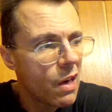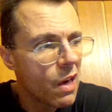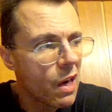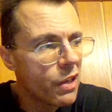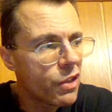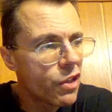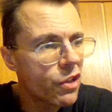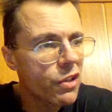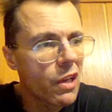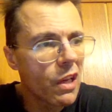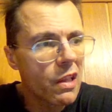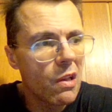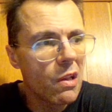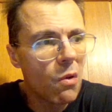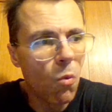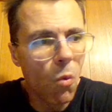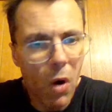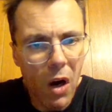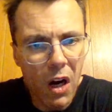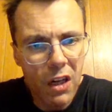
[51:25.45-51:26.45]
I just got the
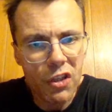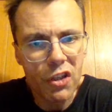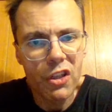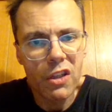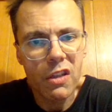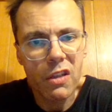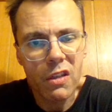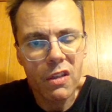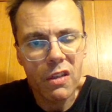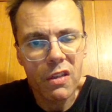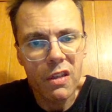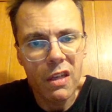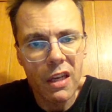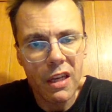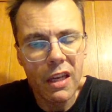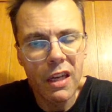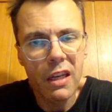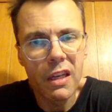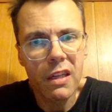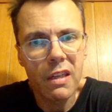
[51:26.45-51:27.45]
watches
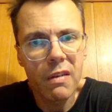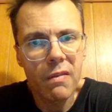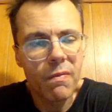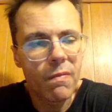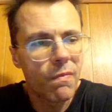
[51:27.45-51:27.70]
again.